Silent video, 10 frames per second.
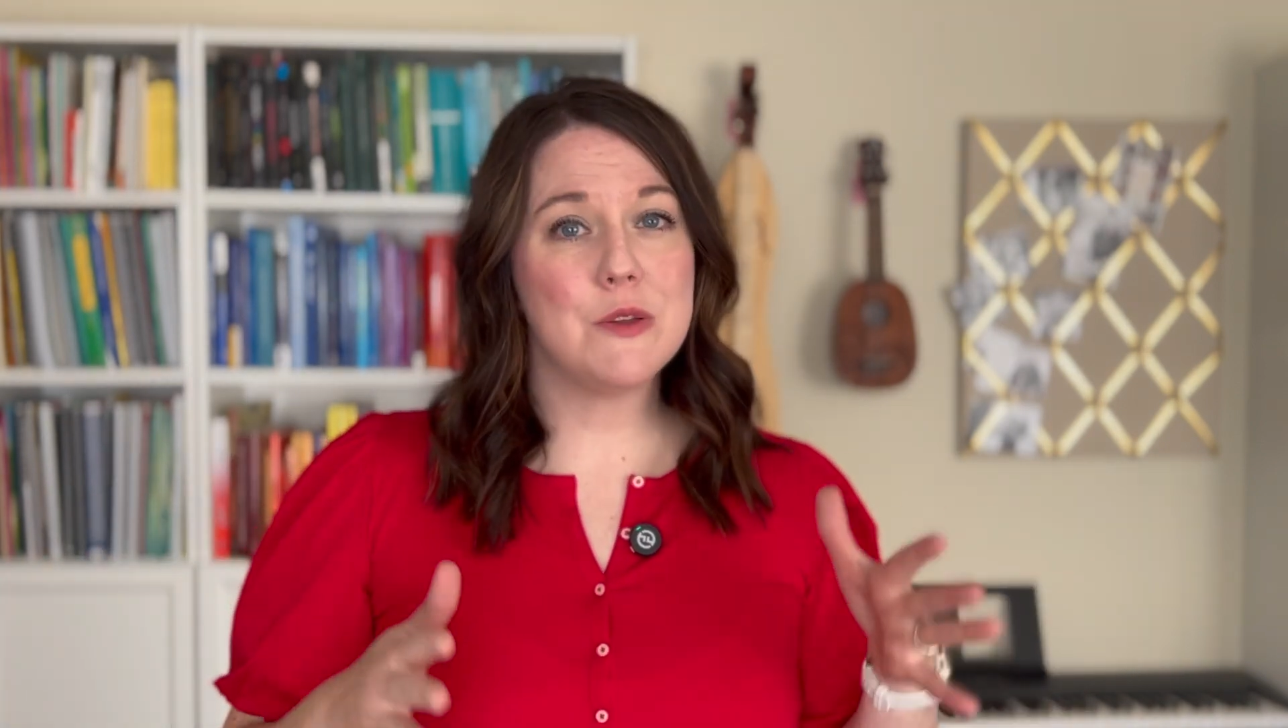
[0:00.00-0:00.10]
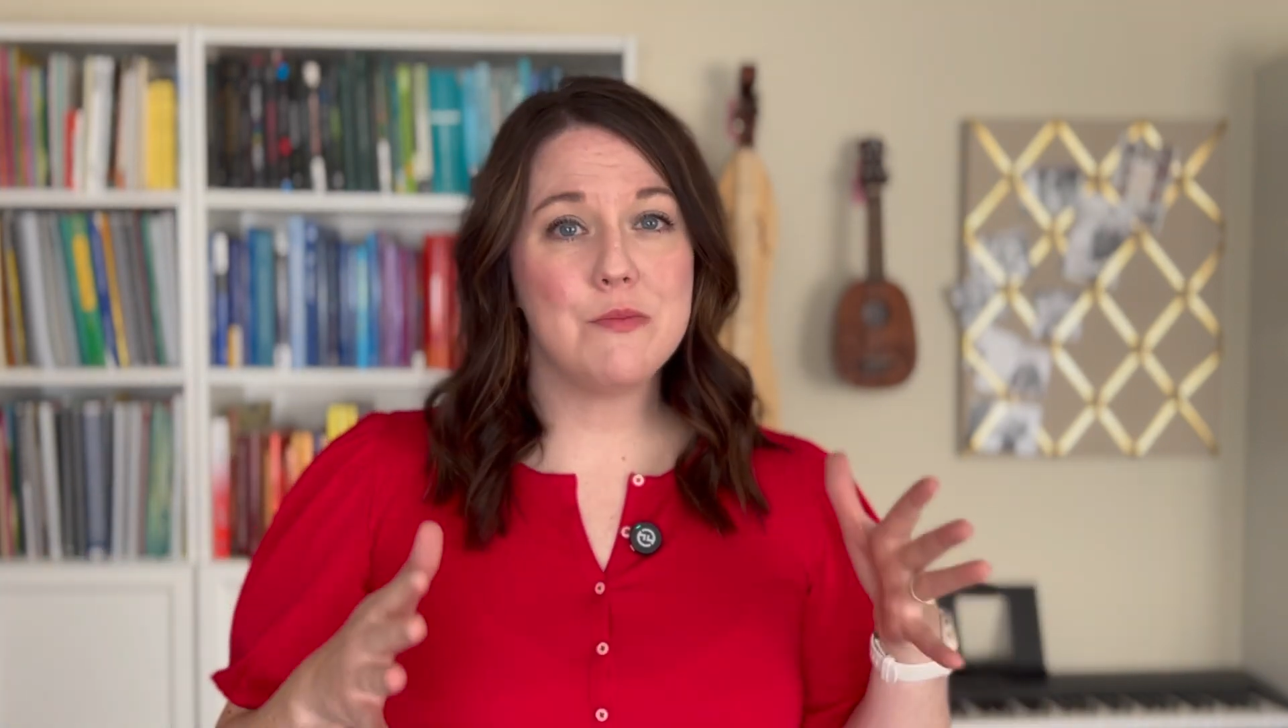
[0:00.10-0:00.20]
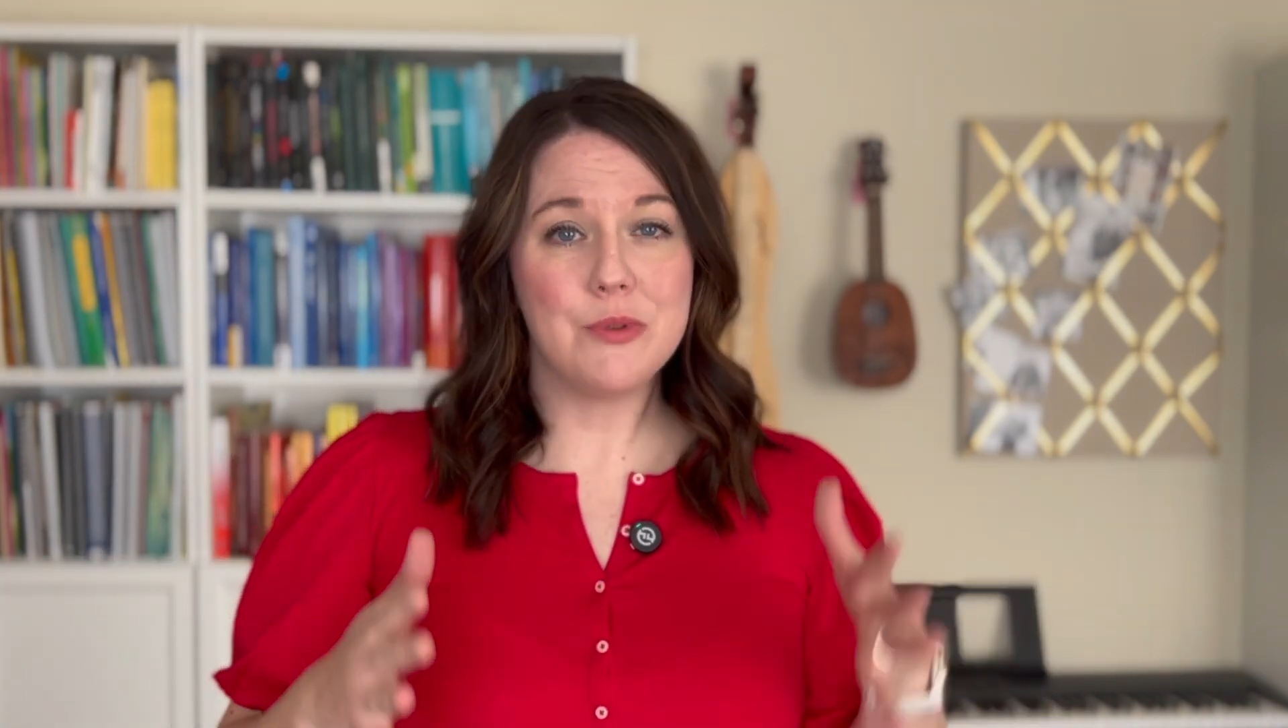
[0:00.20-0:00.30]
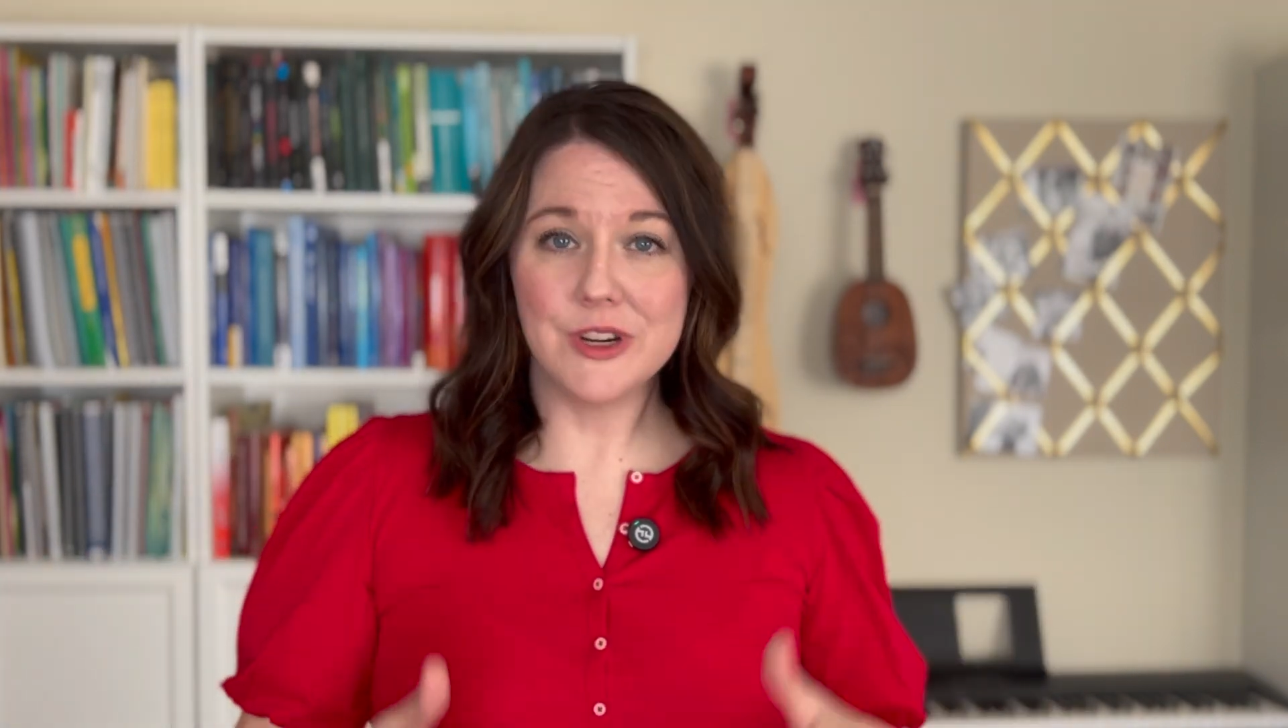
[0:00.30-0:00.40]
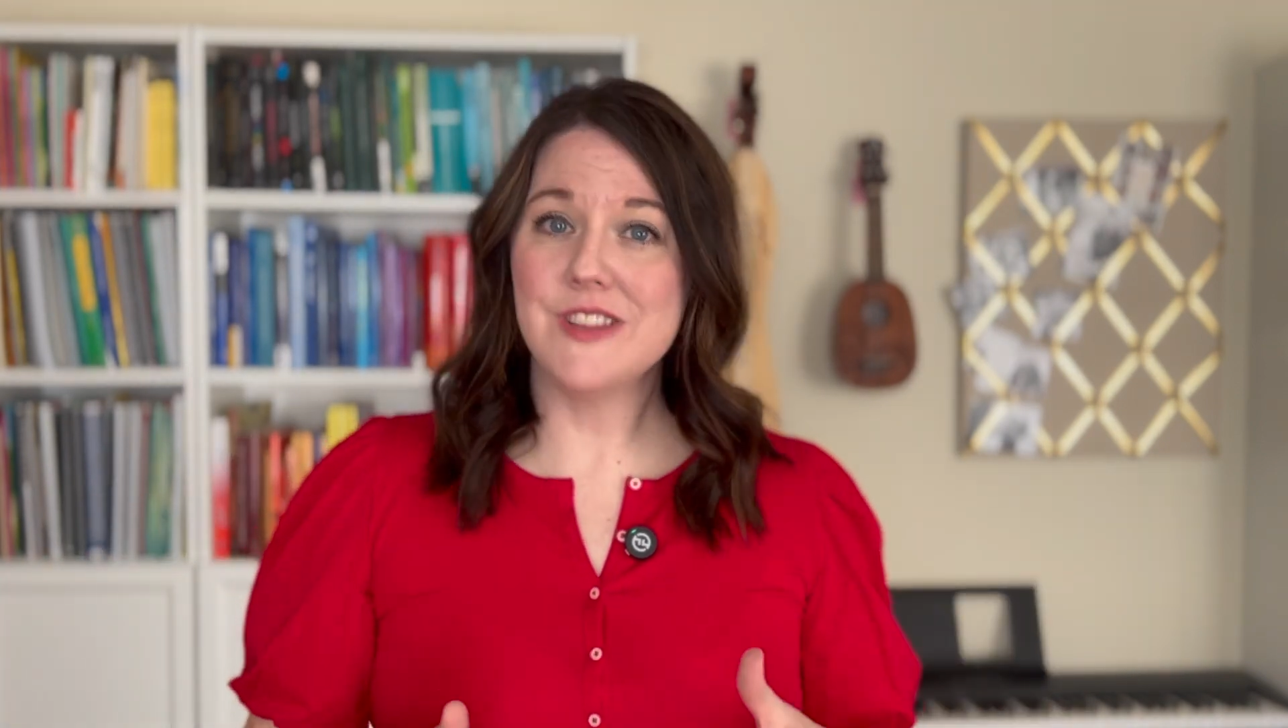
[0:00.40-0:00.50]

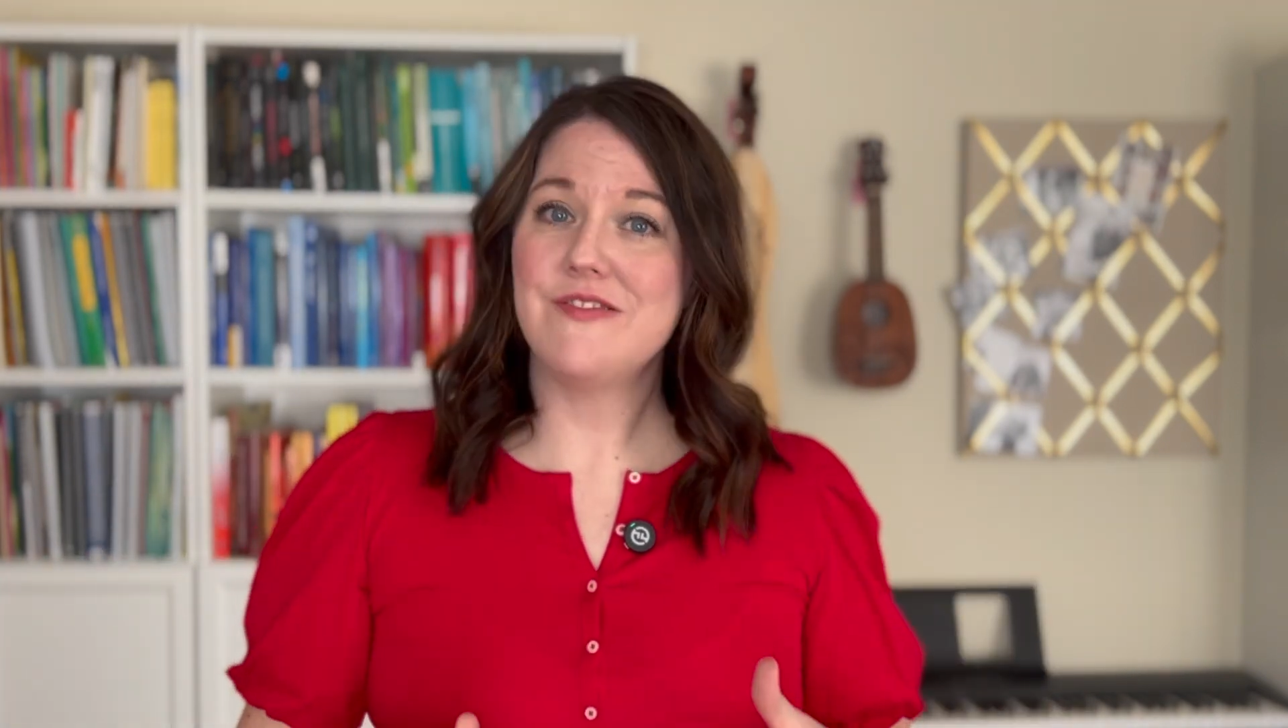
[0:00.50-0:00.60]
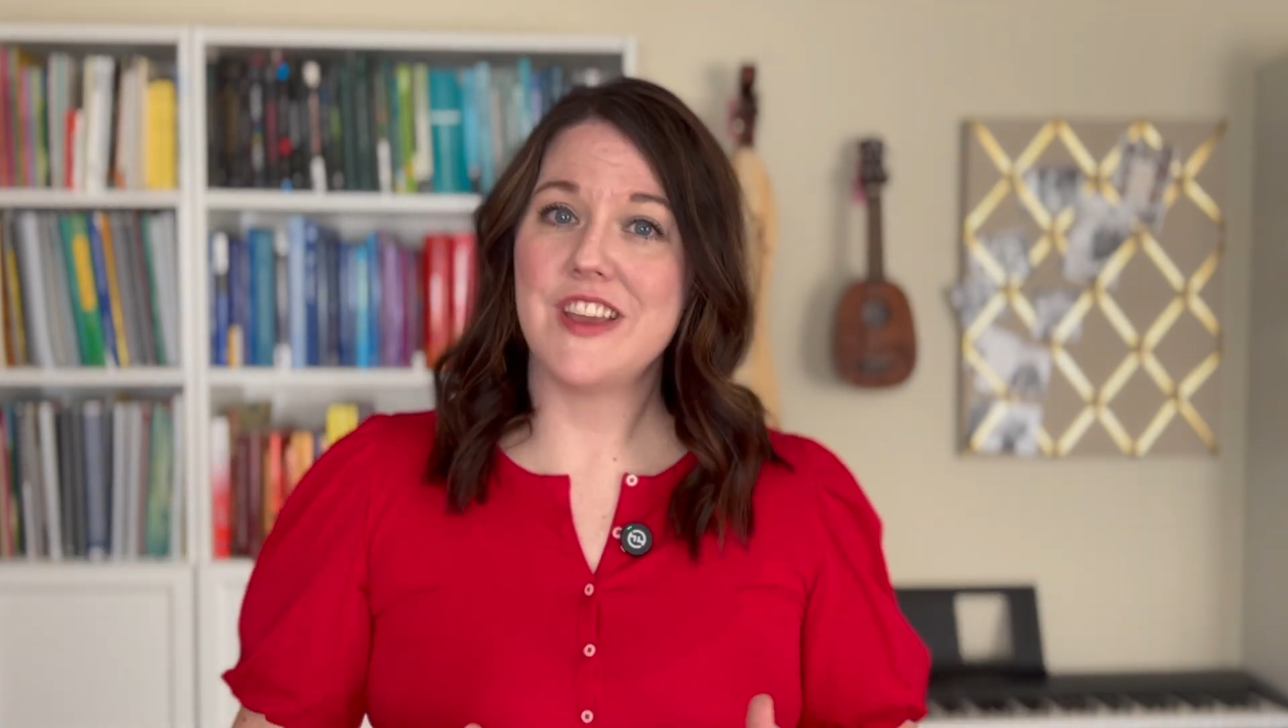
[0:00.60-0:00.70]
important